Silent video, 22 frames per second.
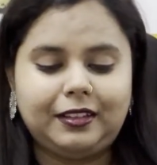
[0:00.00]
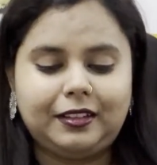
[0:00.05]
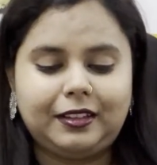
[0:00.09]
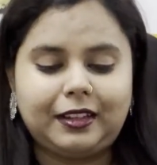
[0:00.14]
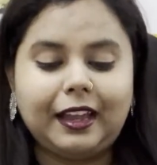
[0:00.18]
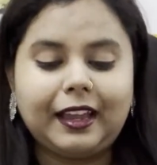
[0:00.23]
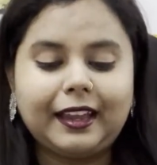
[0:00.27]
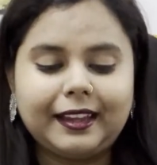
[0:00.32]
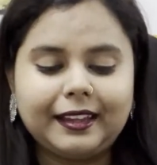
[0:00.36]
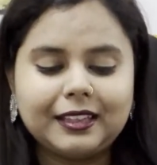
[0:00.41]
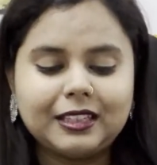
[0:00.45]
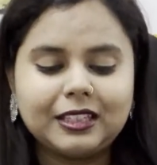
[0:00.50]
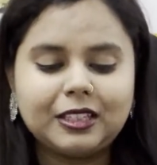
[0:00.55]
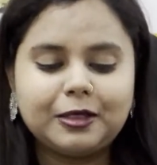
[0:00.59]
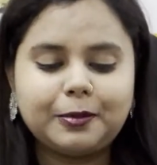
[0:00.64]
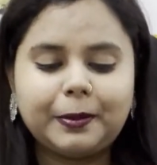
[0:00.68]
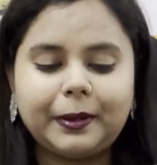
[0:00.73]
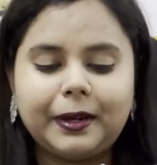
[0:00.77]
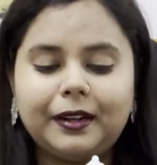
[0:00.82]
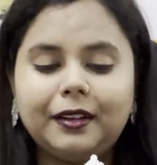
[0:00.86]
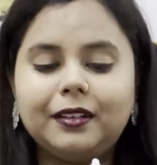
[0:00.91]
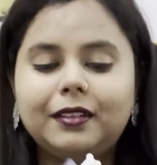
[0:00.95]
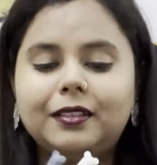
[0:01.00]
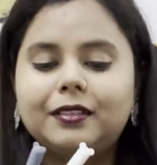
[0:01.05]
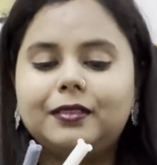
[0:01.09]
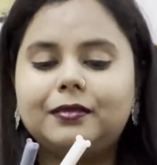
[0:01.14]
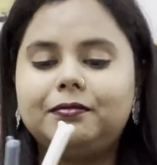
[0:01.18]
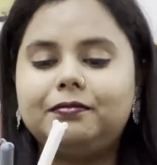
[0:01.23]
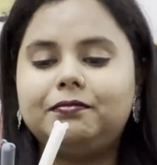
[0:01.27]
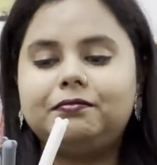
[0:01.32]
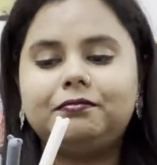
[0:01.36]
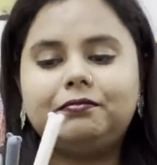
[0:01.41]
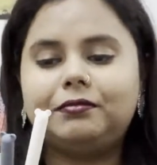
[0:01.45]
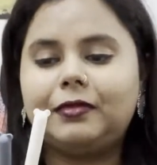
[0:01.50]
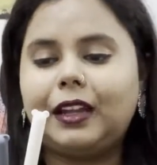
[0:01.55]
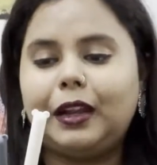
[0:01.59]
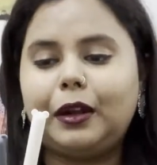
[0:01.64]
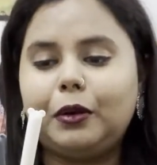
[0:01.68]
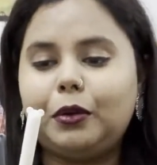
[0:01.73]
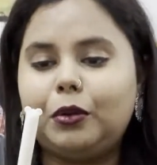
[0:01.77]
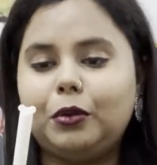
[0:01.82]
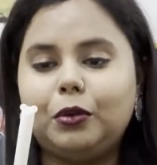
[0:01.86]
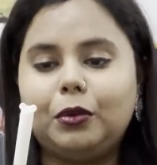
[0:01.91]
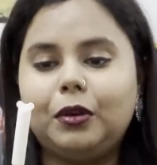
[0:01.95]
I can spend I
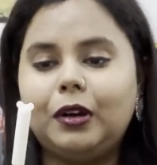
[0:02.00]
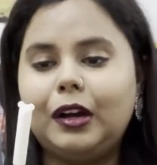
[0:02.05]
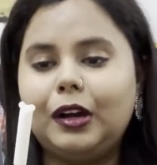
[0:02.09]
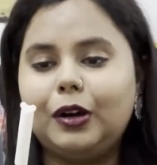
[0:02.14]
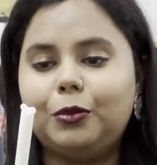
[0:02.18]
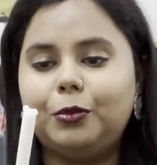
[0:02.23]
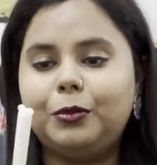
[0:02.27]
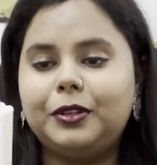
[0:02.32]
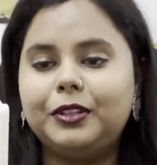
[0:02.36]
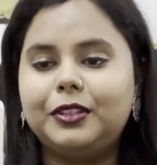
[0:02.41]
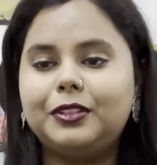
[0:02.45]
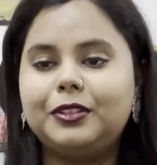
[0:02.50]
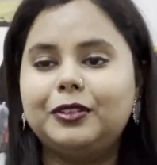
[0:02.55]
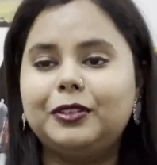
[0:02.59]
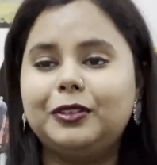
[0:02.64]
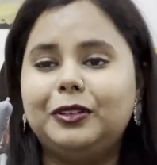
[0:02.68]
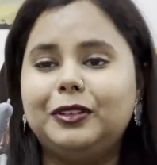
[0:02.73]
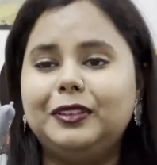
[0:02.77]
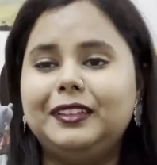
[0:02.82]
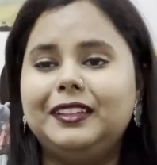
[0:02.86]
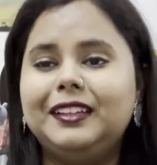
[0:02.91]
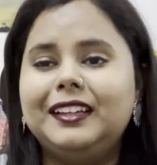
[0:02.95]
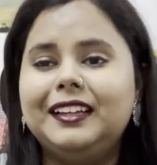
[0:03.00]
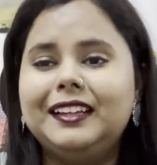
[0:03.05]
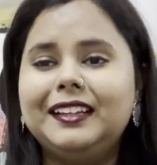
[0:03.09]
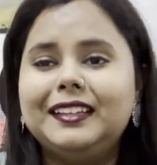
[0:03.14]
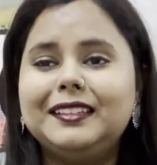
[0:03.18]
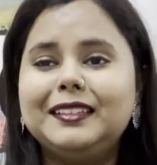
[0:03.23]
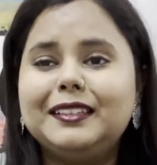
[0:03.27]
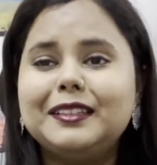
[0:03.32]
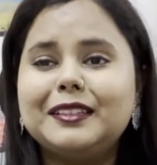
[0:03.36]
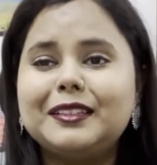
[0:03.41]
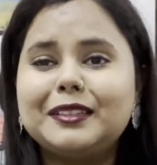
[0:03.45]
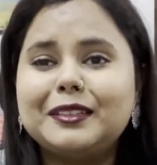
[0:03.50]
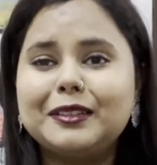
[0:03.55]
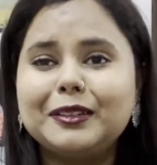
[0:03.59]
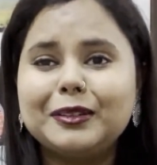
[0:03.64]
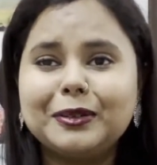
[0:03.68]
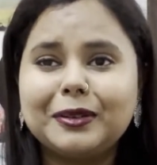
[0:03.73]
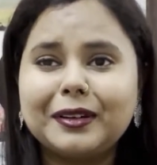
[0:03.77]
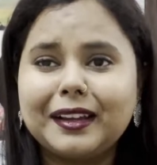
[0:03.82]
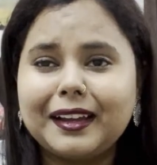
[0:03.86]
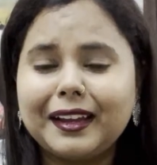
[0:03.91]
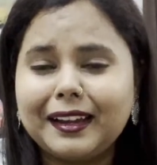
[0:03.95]
don't know how much on. Just
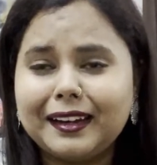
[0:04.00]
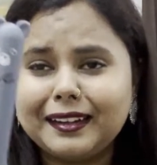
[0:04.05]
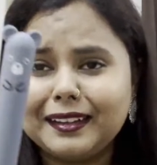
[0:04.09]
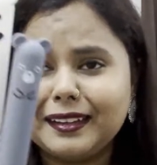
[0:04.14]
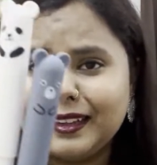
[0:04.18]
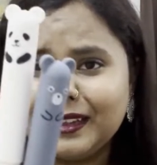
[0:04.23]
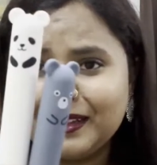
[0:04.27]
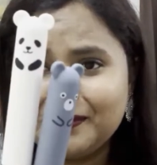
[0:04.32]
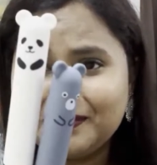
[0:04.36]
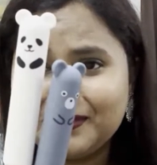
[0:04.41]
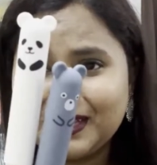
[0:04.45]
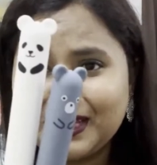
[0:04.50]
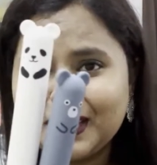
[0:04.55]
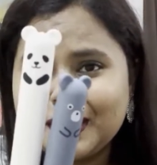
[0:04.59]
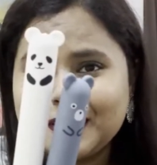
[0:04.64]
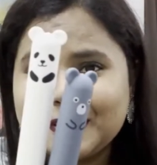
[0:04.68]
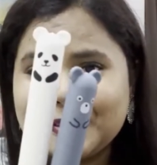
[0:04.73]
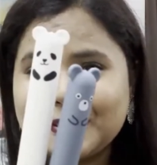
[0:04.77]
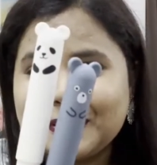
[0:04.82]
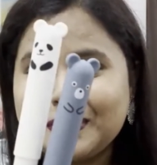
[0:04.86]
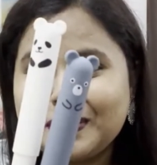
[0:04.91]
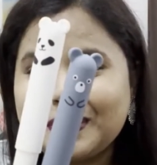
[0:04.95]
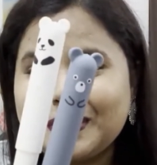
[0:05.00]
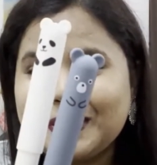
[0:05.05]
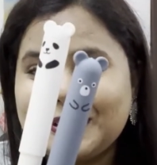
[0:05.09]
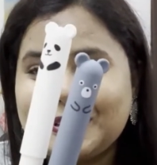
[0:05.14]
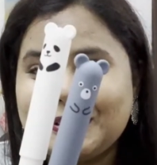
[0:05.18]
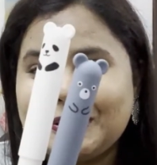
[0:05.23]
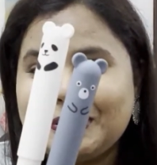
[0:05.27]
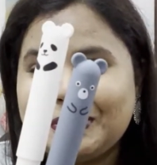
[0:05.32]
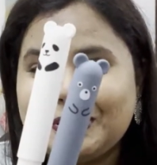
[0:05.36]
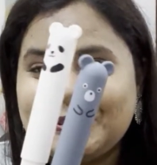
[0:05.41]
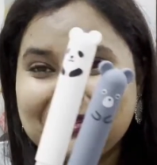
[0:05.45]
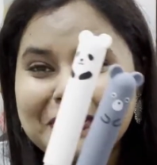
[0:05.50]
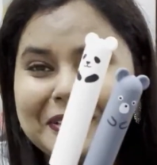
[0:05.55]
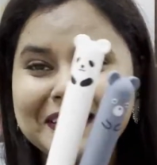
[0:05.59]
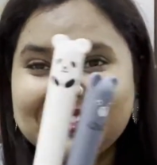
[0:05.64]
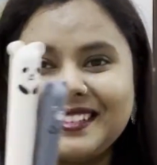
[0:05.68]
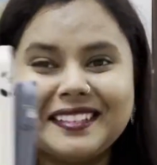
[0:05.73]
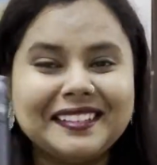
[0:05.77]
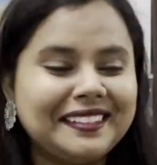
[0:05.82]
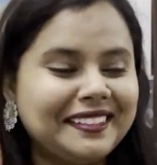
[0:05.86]
look at them, they are so cute.